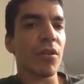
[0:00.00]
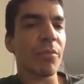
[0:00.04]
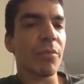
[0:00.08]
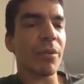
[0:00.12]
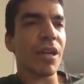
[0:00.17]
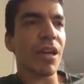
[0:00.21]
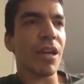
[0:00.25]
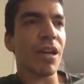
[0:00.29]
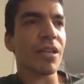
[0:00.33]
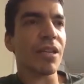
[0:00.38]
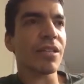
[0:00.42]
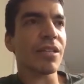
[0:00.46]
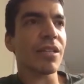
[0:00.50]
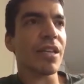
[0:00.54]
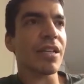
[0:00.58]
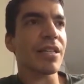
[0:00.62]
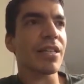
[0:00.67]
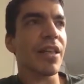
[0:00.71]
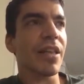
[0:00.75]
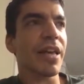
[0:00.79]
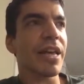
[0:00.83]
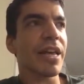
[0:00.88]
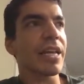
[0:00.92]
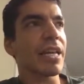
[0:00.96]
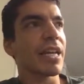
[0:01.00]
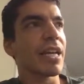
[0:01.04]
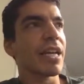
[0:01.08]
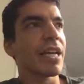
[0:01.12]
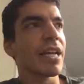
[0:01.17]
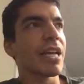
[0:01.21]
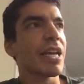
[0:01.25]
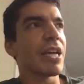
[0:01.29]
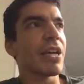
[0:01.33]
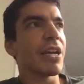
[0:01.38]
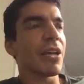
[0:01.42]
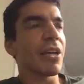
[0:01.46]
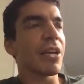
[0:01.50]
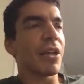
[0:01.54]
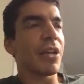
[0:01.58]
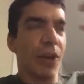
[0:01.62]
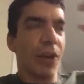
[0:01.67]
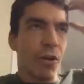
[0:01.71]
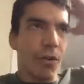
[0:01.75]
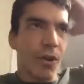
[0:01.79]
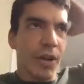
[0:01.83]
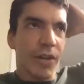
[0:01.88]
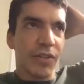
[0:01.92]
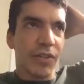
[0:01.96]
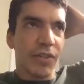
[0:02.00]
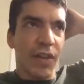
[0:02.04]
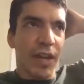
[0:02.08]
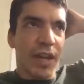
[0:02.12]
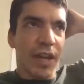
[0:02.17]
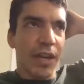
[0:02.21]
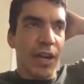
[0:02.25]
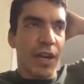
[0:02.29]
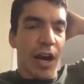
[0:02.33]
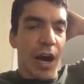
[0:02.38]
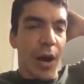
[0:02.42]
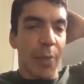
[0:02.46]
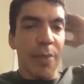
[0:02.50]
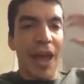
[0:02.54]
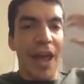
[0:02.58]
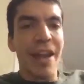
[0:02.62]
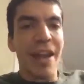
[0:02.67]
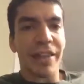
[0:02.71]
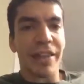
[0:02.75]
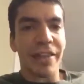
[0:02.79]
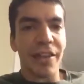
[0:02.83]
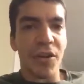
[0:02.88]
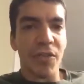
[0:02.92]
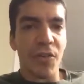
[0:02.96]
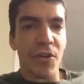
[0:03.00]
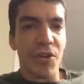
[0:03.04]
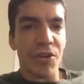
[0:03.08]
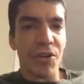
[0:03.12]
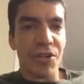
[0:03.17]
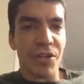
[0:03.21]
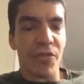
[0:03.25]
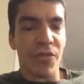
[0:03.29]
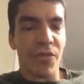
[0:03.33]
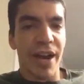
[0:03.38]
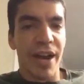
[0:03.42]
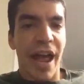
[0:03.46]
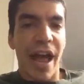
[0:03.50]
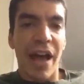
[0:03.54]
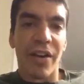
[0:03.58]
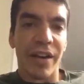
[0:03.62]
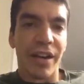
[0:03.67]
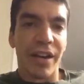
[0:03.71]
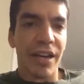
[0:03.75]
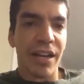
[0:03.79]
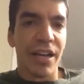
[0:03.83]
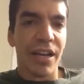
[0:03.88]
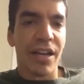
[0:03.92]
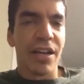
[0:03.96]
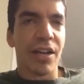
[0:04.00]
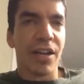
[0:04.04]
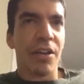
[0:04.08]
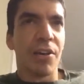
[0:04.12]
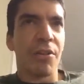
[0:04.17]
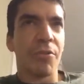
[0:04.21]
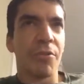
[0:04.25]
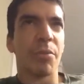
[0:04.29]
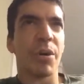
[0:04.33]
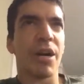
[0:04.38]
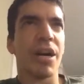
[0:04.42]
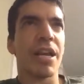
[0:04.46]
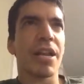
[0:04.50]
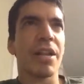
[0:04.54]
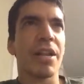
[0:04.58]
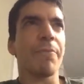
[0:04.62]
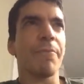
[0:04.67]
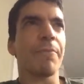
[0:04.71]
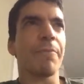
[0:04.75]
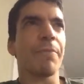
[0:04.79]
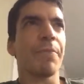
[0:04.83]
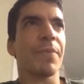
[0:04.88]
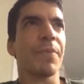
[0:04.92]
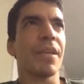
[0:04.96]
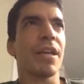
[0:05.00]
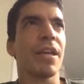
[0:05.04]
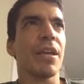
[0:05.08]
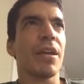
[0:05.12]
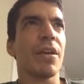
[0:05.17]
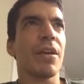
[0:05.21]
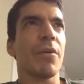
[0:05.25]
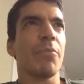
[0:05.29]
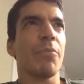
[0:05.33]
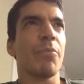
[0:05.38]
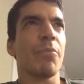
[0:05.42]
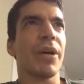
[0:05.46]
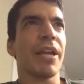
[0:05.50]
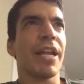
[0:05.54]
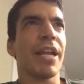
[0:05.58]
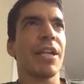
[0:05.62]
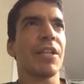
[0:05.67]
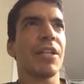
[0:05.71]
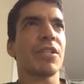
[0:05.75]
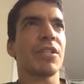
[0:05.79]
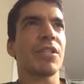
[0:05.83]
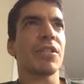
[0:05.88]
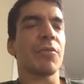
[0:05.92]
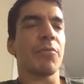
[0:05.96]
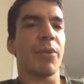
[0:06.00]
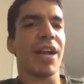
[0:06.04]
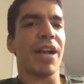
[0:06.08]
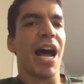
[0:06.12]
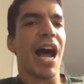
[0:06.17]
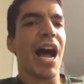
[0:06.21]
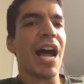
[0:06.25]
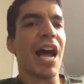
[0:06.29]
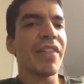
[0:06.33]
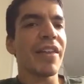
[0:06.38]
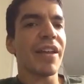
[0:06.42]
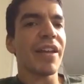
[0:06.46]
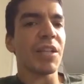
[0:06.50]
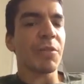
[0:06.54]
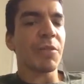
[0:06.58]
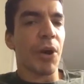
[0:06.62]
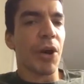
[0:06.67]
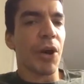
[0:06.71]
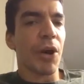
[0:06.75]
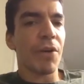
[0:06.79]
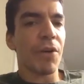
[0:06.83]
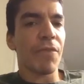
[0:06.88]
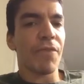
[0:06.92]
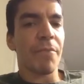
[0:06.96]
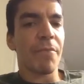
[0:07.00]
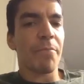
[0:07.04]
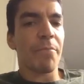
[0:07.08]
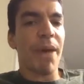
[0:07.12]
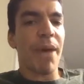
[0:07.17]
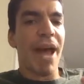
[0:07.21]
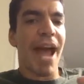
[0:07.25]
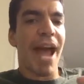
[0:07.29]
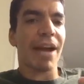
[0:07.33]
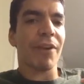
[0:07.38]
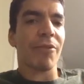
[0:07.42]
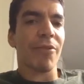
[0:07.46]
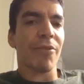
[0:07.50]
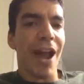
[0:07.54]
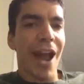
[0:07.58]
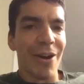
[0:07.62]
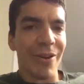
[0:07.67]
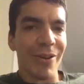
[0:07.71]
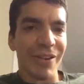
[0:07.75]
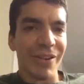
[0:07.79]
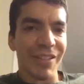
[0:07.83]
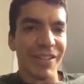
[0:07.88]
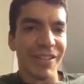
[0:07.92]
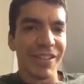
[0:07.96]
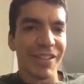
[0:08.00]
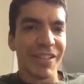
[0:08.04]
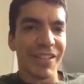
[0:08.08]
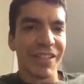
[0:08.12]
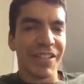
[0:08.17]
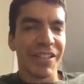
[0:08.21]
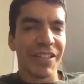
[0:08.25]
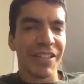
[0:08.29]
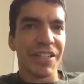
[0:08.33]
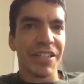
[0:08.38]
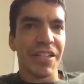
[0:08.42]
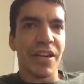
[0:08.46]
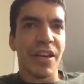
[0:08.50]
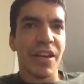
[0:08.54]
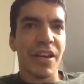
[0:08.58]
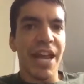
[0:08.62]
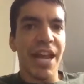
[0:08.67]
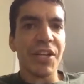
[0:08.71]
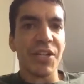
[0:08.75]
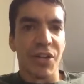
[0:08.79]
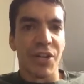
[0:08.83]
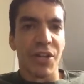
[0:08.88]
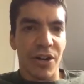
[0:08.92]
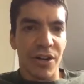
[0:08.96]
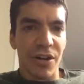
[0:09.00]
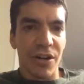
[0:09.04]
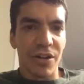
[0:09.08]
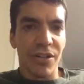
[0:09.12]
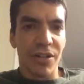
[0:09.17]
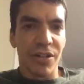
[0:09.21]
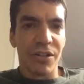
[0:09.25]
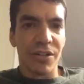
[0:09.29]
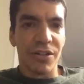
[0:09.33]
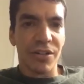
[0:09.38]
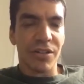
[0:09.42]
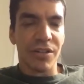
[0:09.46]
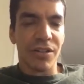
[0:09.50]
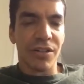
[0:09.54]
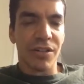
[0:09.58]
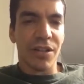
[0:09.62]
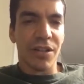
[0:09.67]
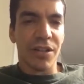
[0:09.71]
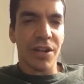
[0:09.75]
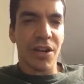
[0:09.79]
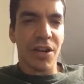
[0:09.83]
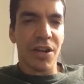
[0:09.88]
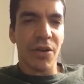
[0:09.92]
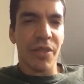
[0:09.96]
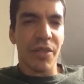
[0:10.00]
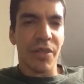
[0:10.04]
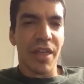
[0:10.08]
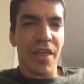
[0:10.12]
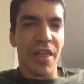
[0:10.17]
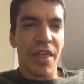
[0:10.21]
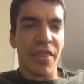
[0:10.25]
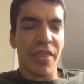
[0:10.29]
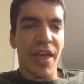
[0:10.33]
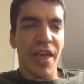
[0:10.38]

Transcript: because it's like, you know, it's like upending their version of reality. But I think it's part of the background nature, you know, that